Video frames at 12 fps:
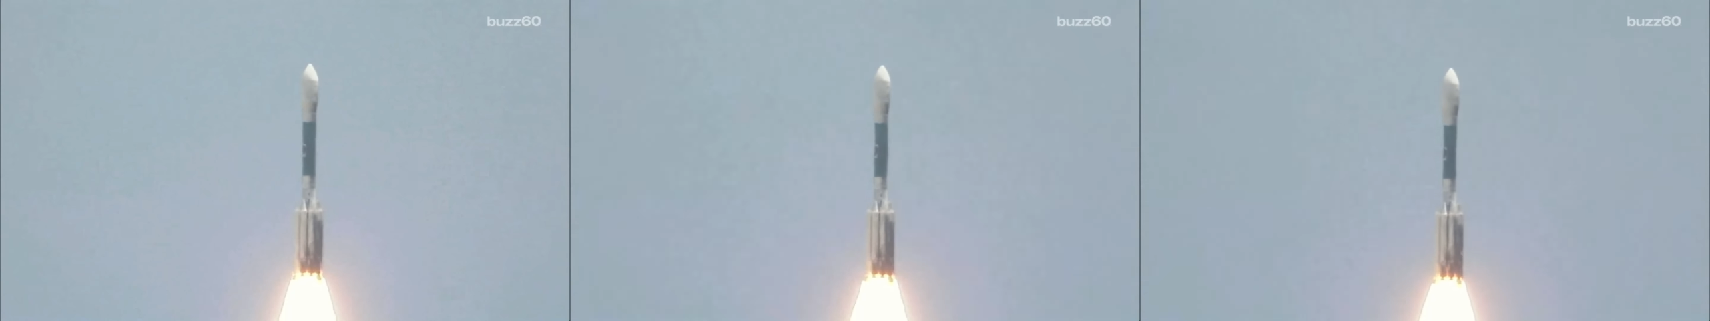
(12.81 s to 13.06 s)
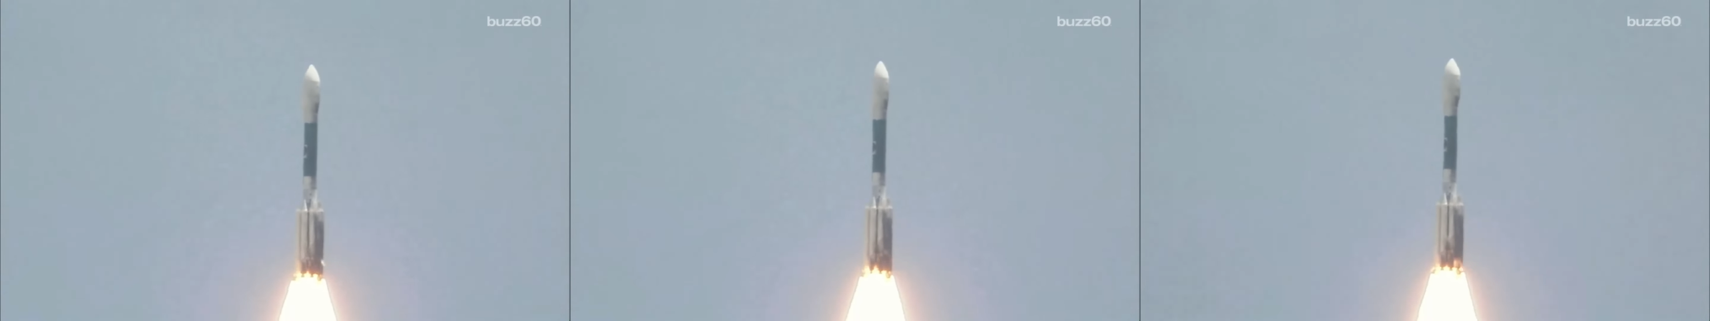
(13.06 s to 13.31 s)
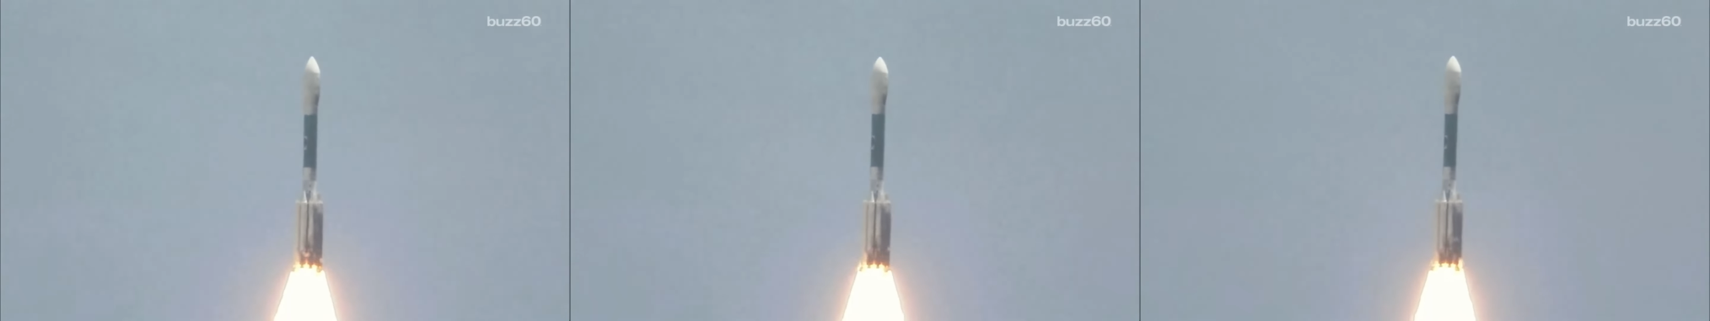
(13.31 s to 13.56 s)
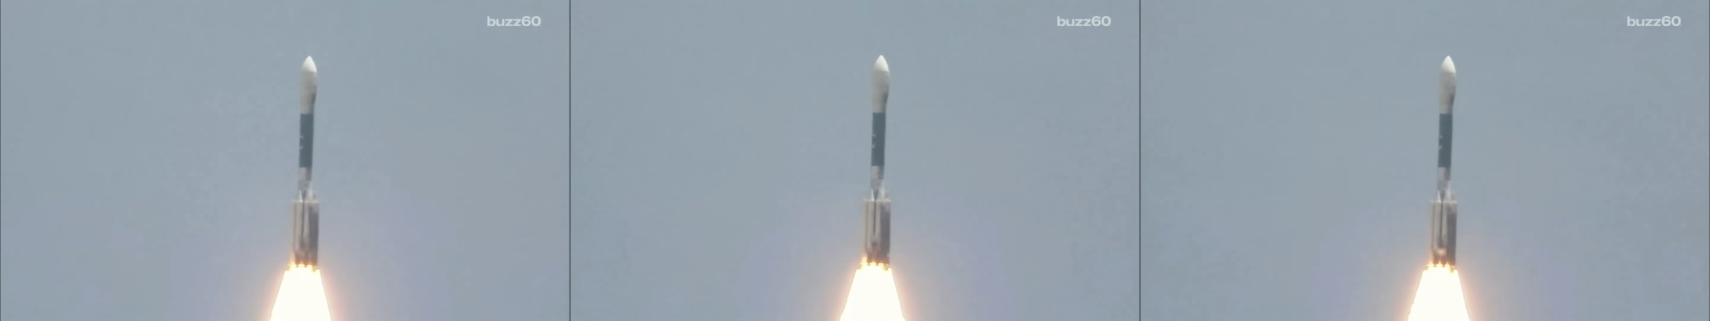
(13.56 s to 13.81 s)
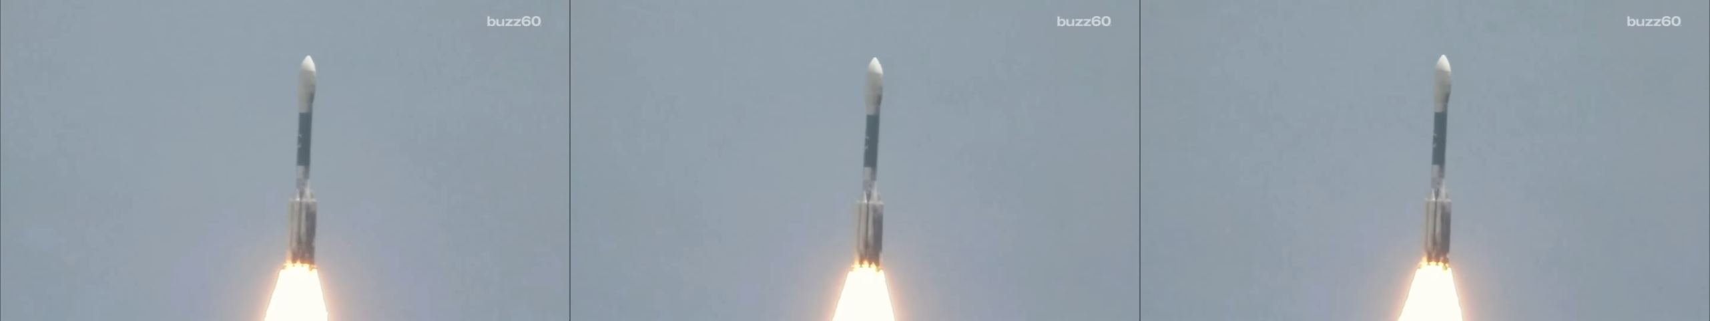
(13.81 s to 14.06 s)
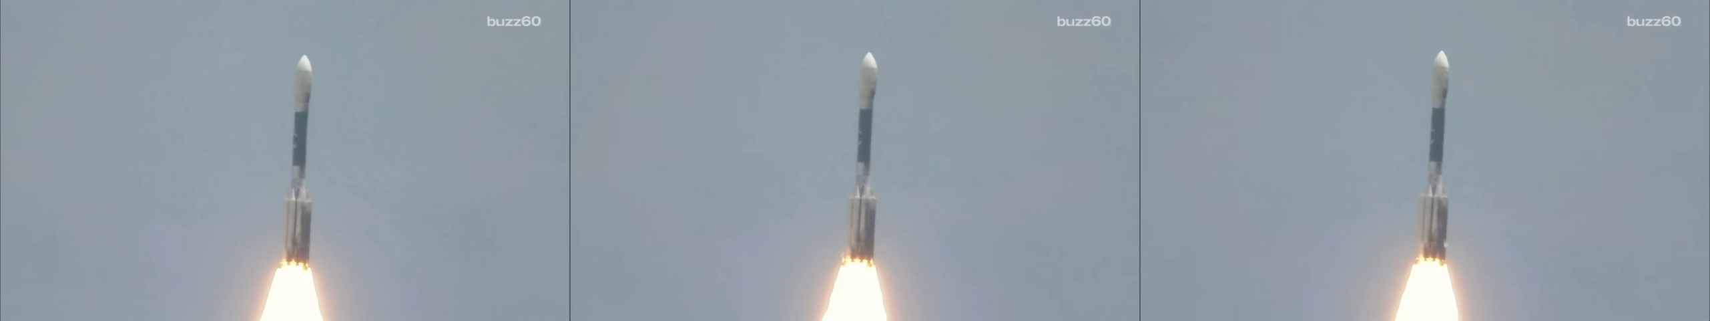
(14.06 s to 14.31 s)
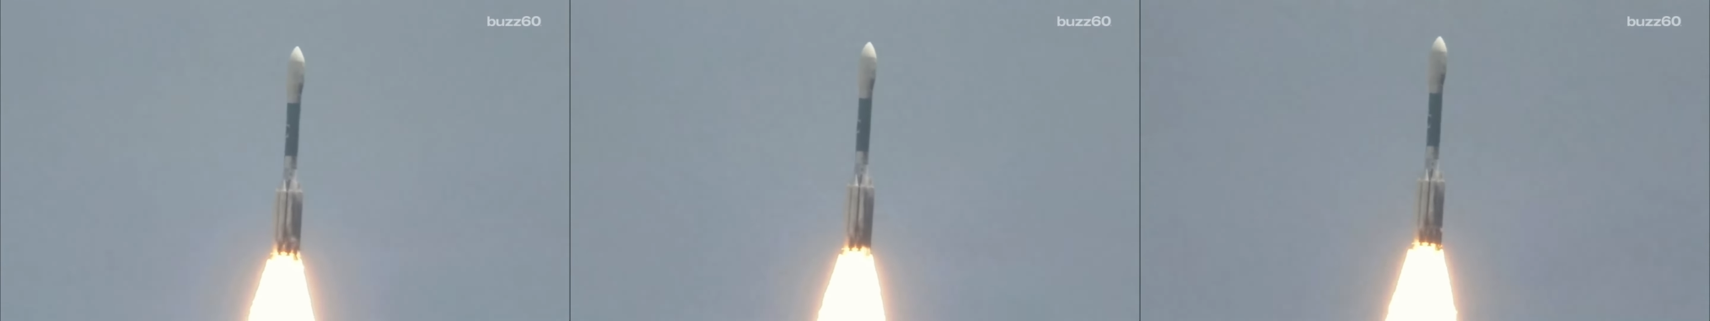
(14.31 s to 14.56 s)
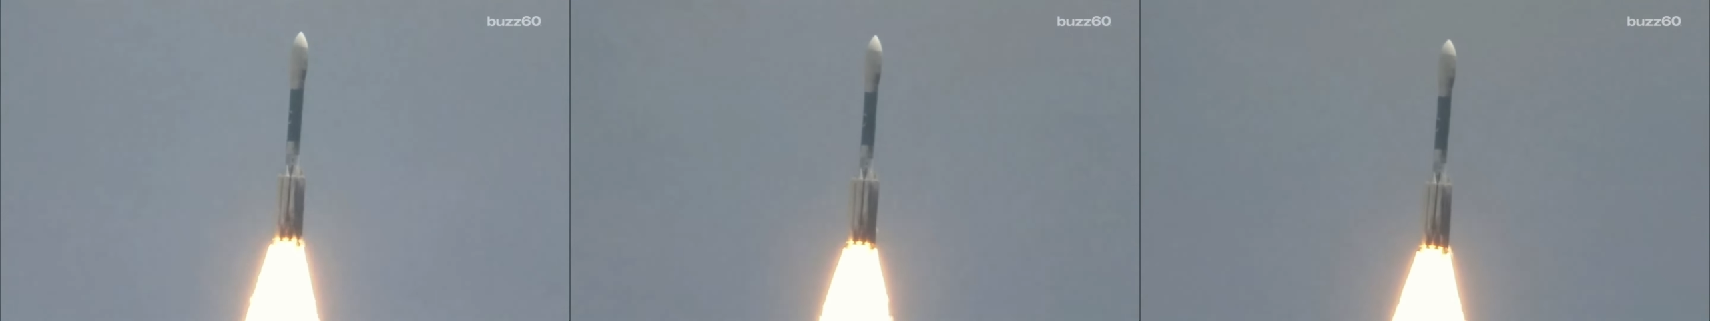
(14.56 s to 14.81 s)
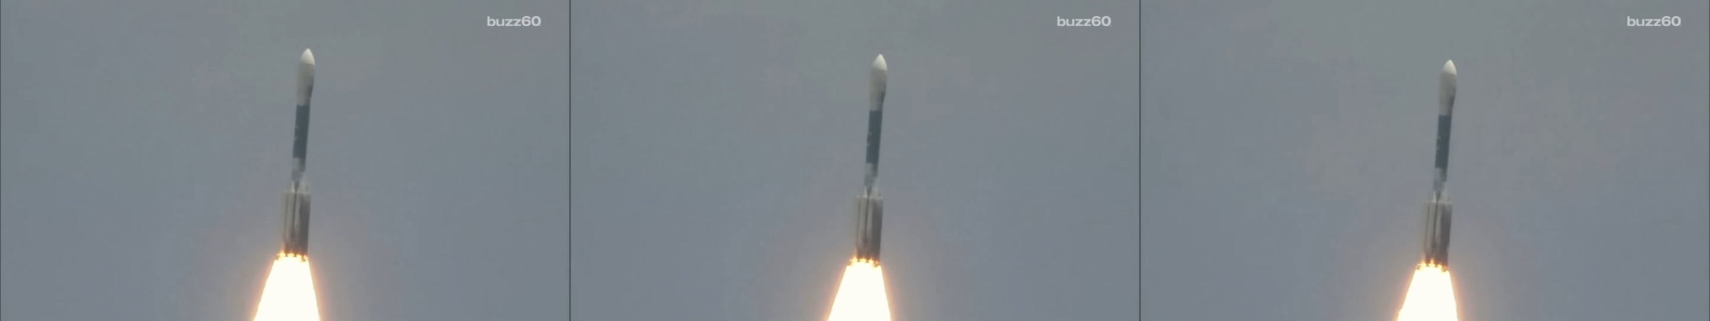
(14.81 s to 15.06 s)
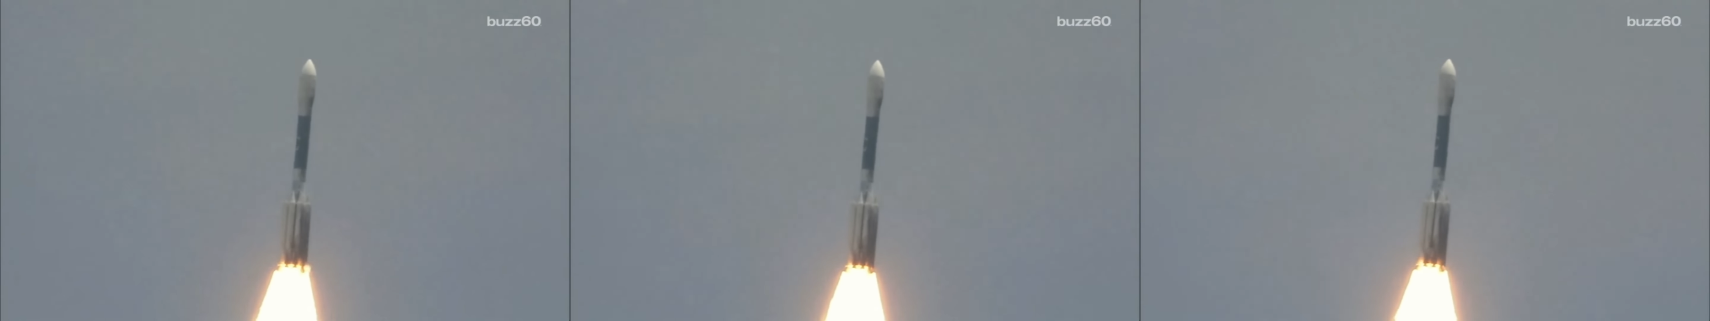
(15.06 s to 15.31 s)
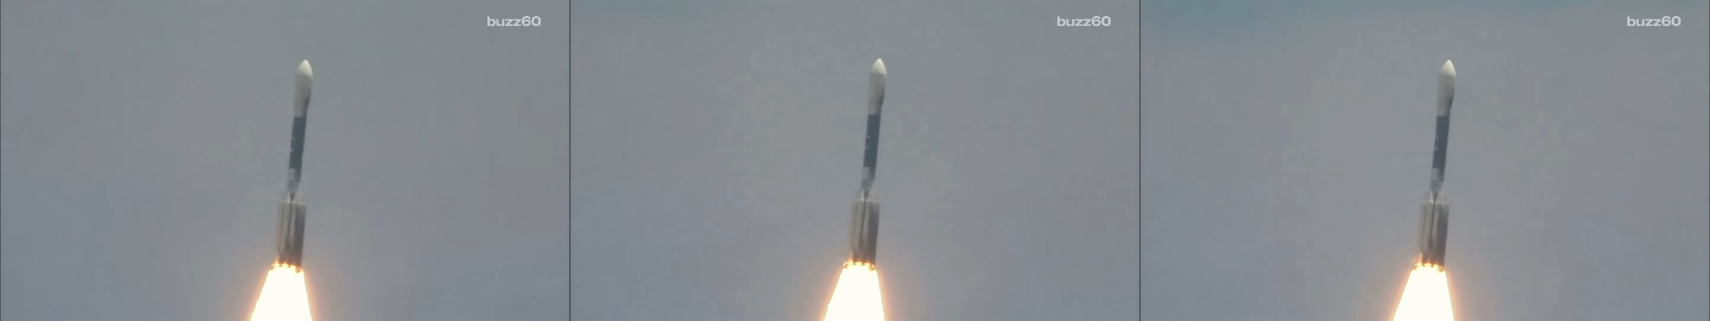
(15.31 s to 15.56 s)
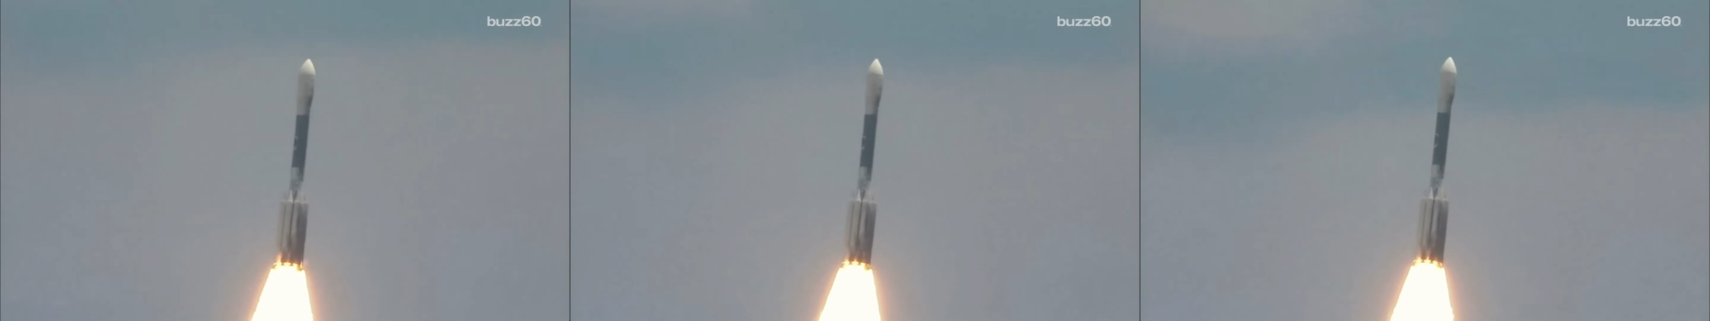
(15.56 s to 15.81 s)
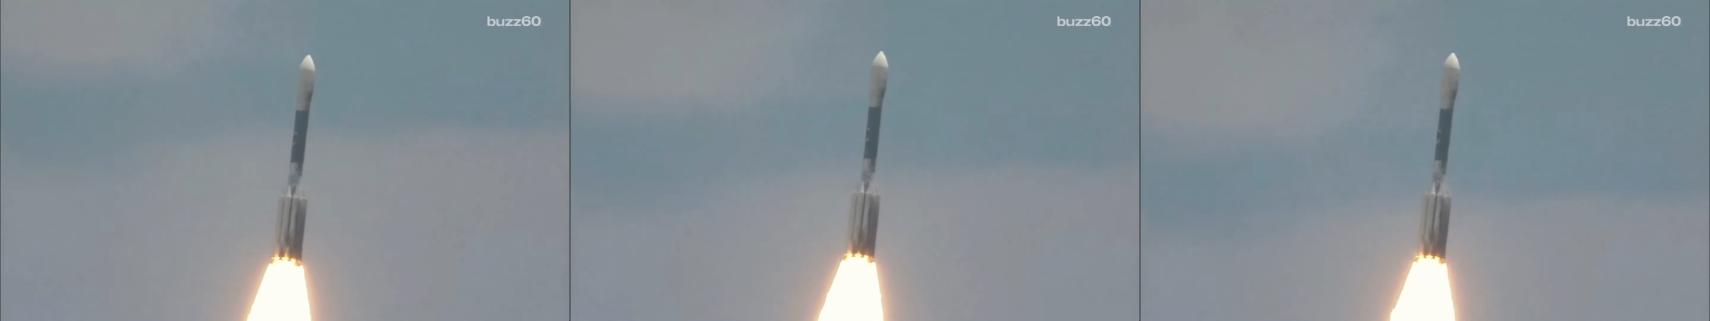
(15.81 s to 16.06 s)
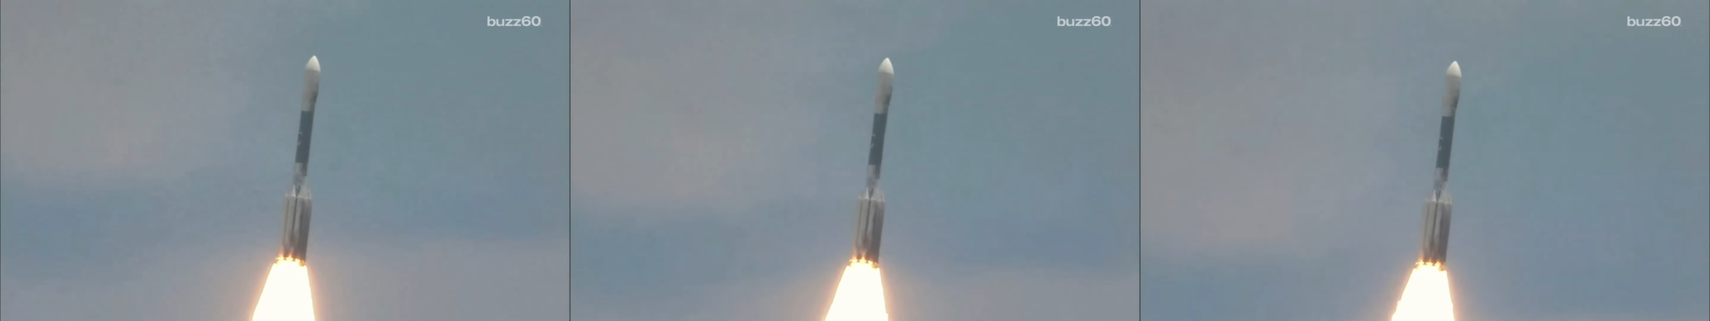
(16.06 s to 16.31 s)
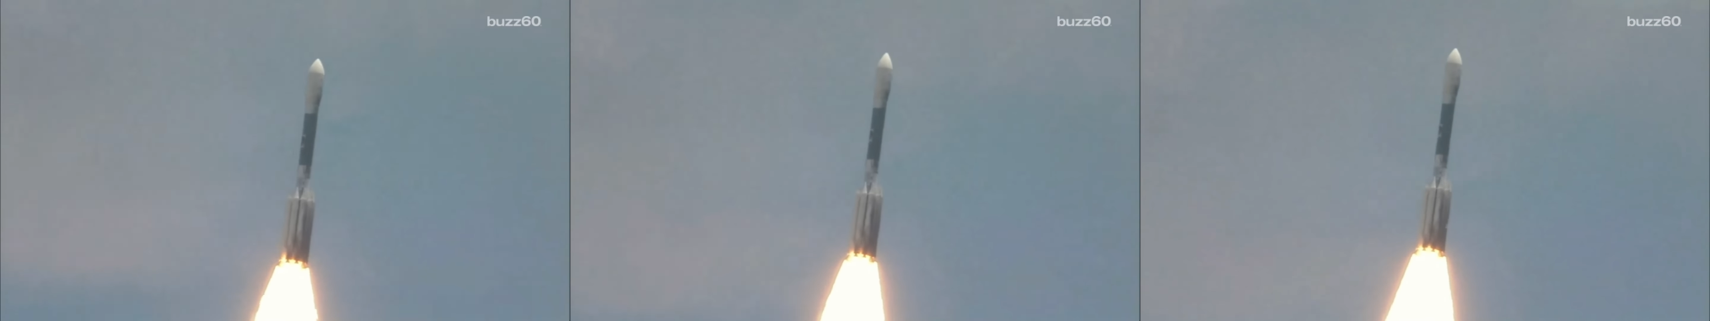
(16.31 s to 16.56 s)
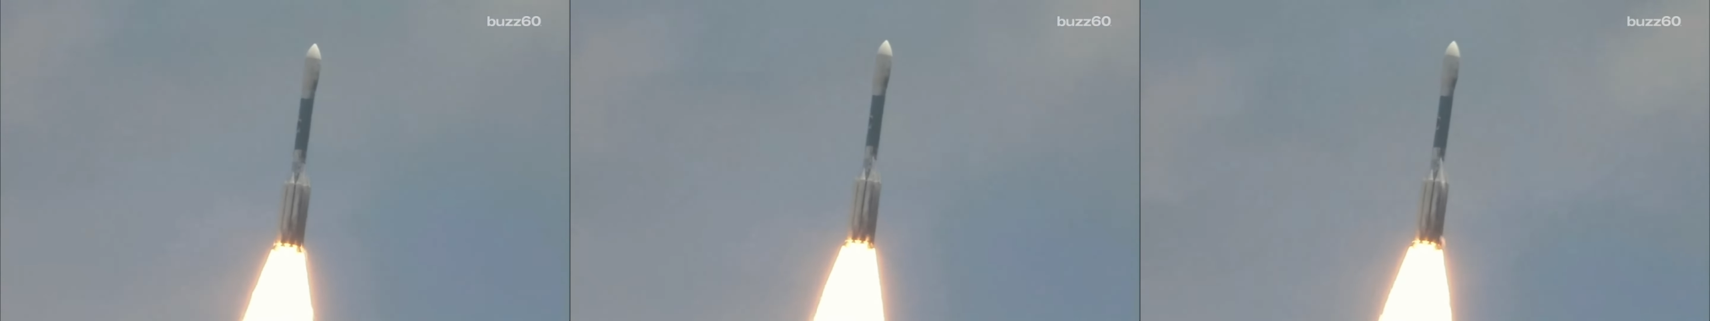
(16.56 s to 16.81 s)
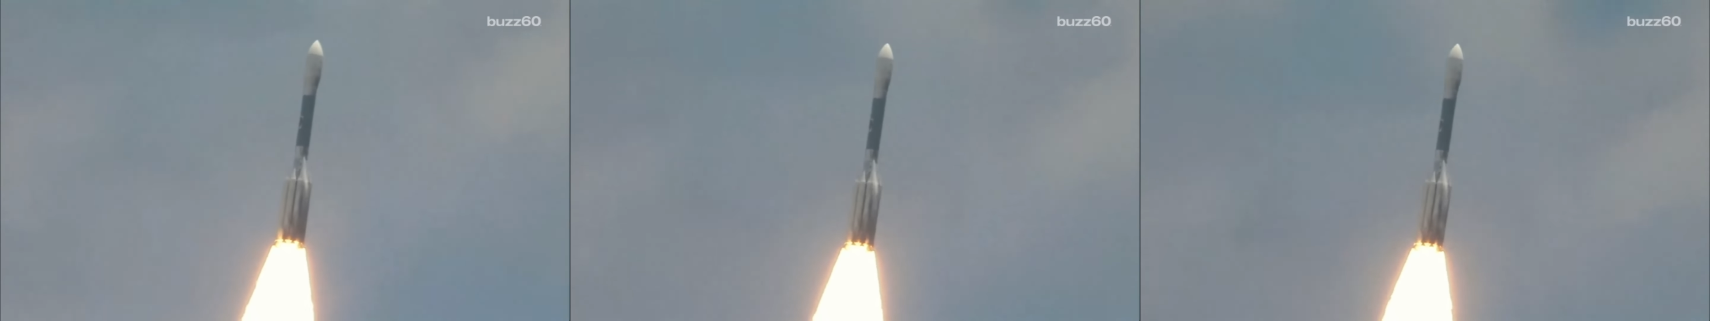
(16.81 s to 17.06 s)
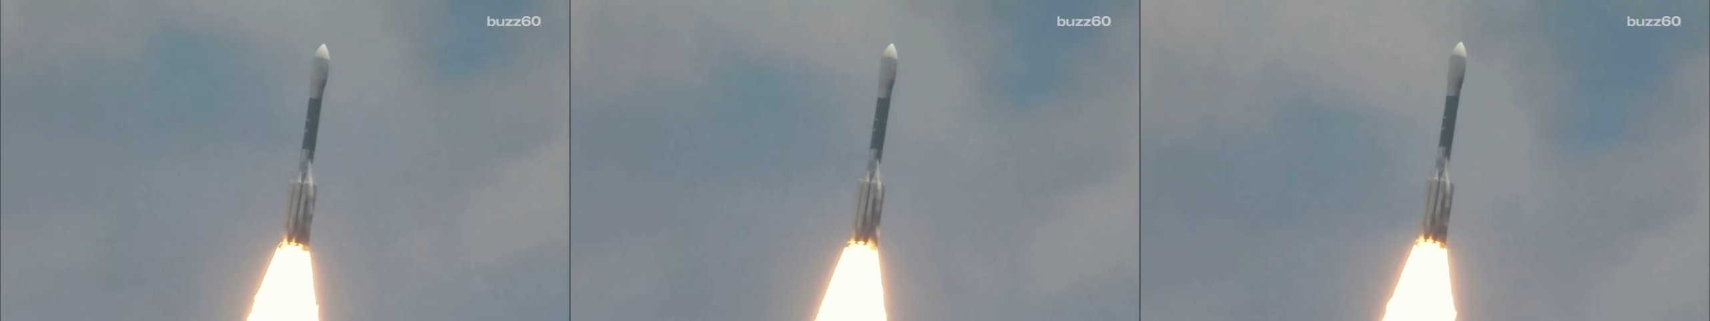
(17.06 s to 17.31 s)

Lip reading: (no speaker visible)